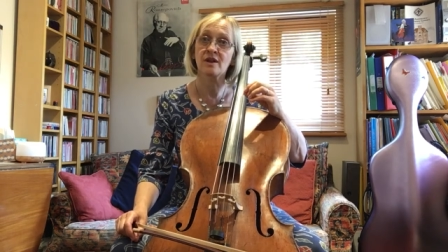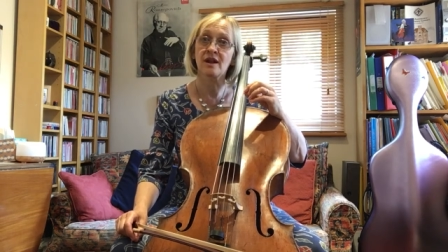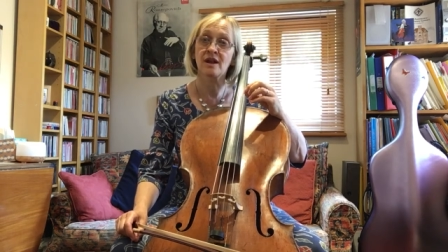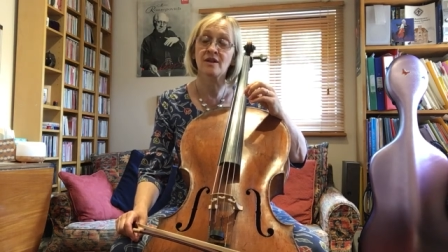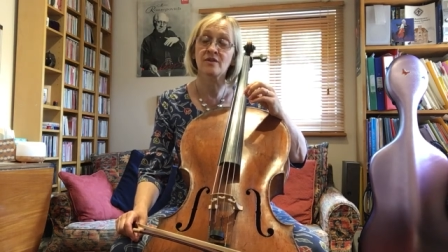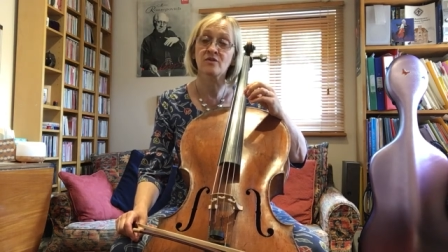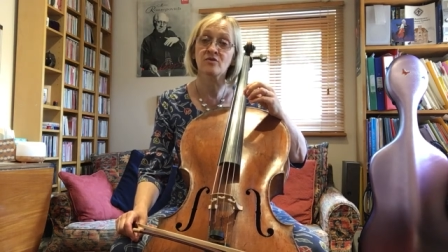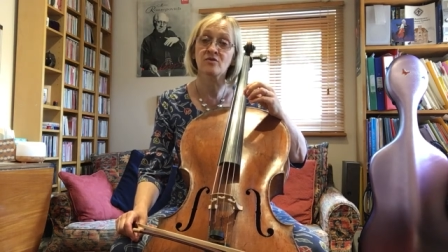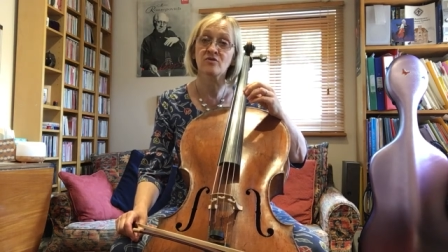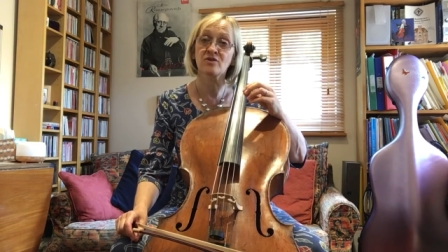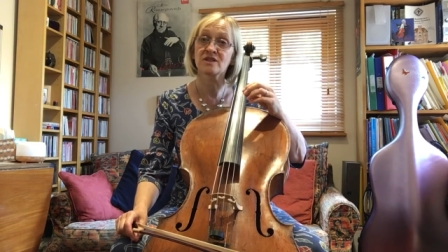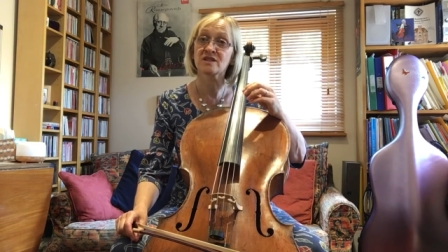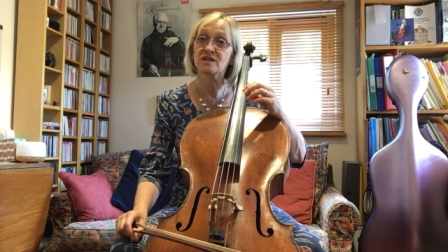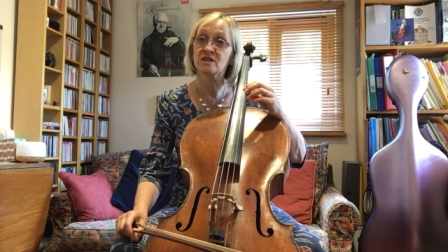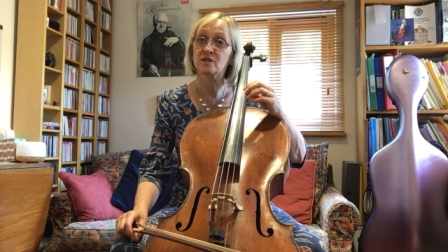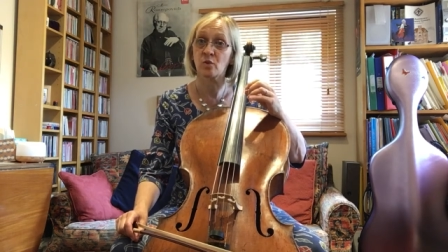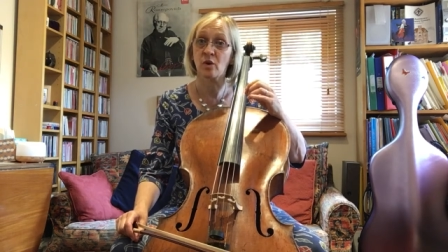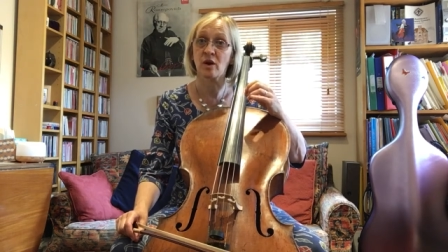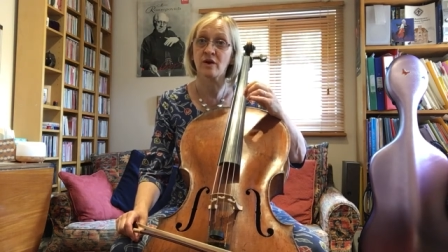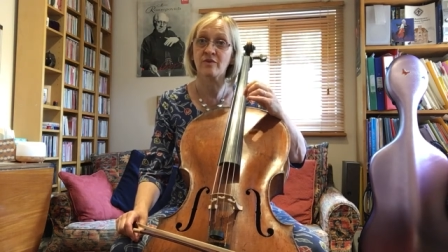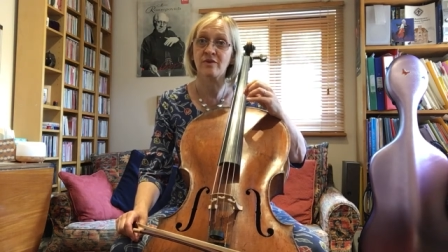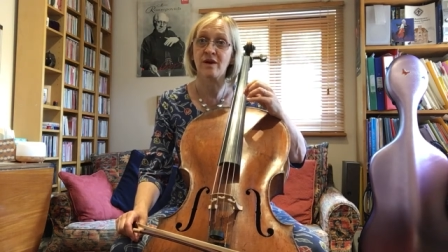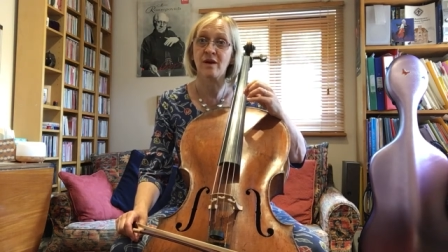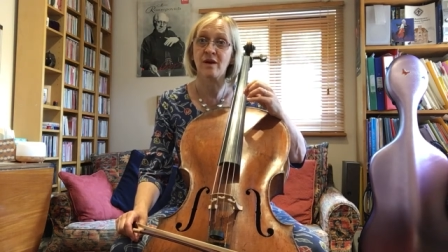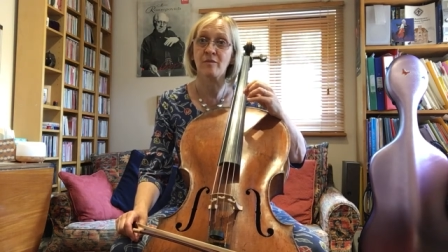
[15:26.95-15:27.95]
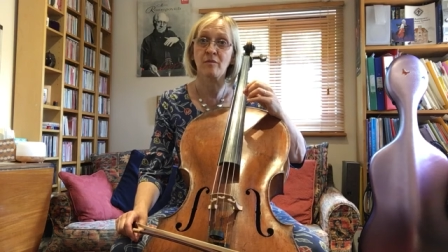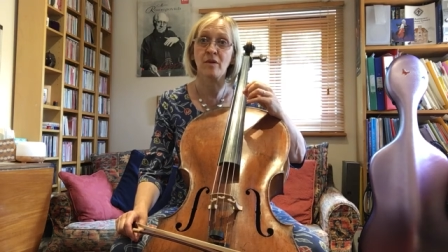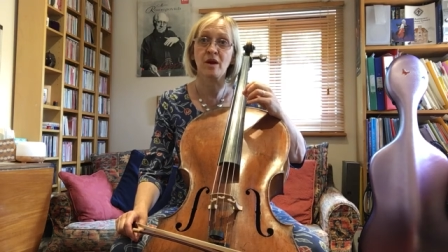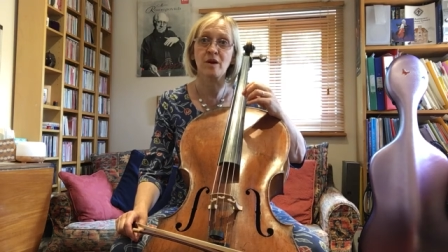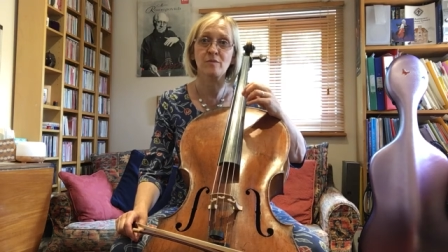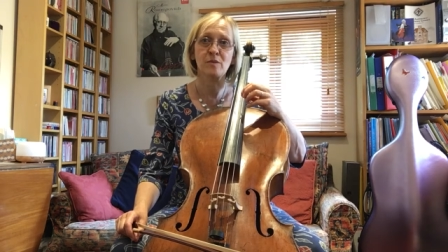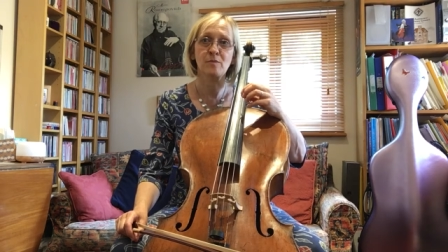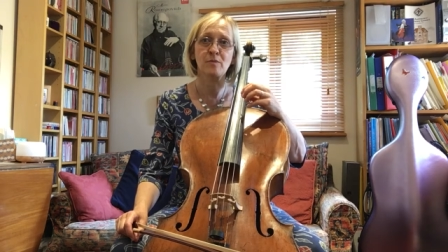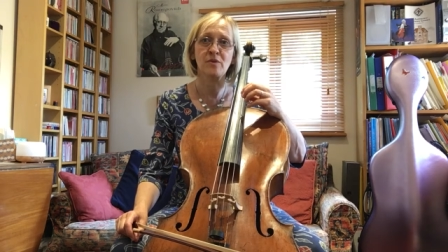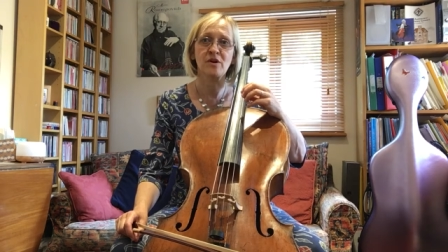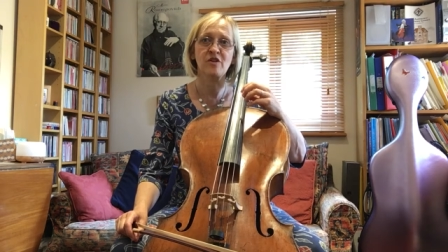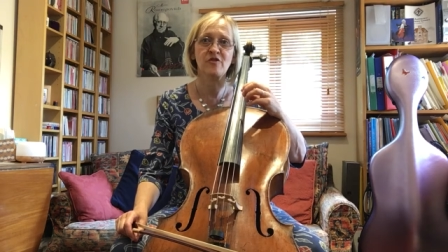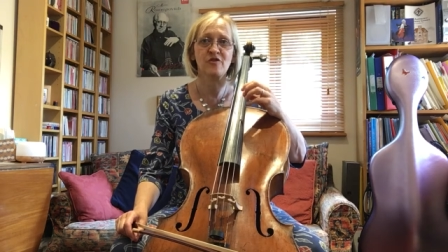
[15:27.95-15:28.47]
and the reasons why that might be
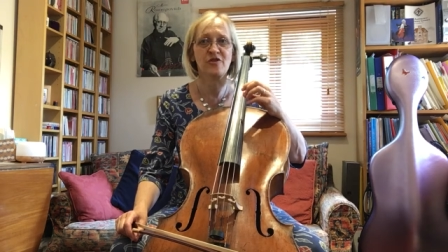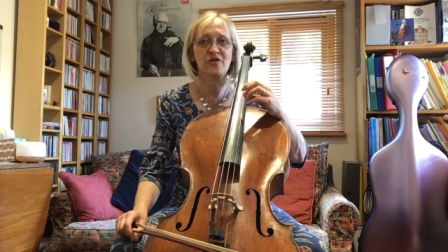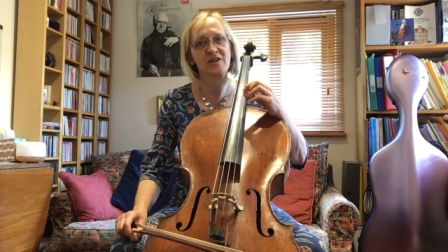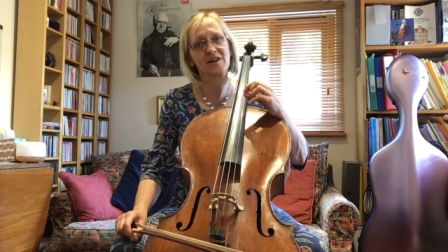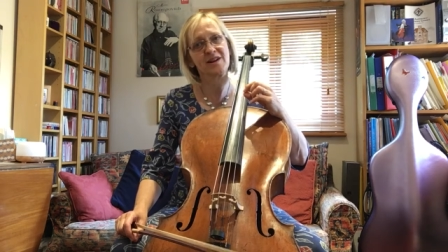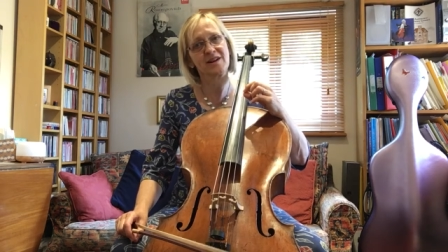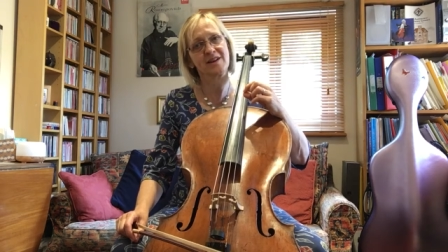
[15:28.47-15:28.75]
perfectly